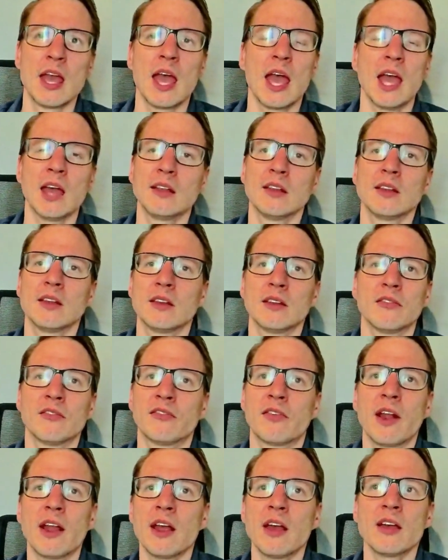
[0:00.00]
And
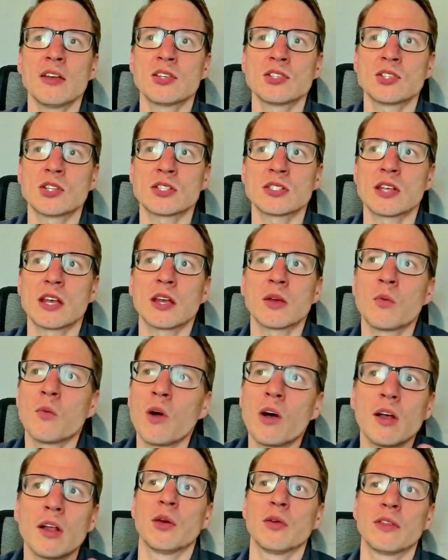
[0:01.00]
Freya is just like,
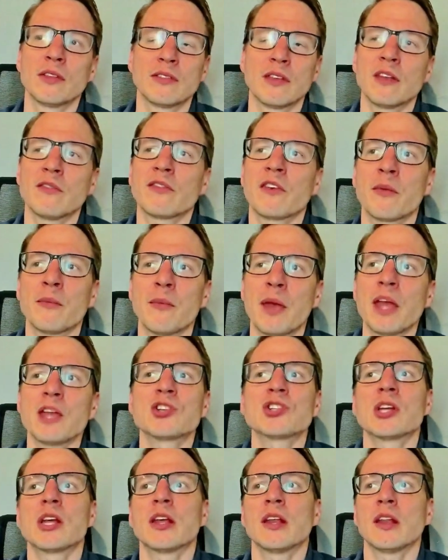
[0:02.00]
well, this
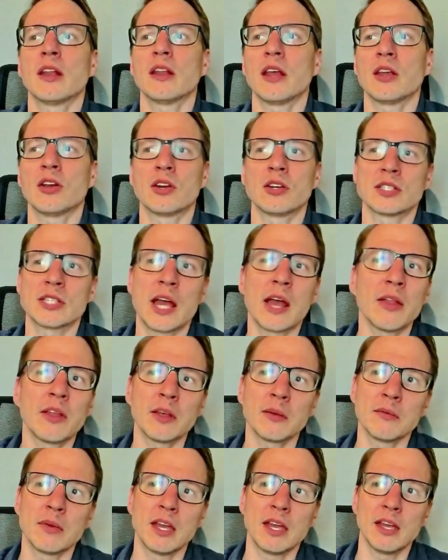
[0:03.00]
information you're telling
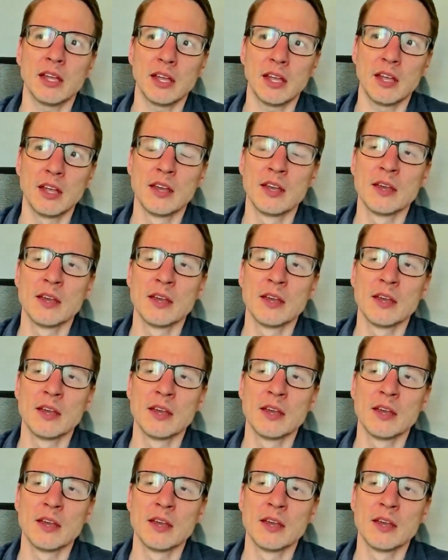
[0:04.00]
me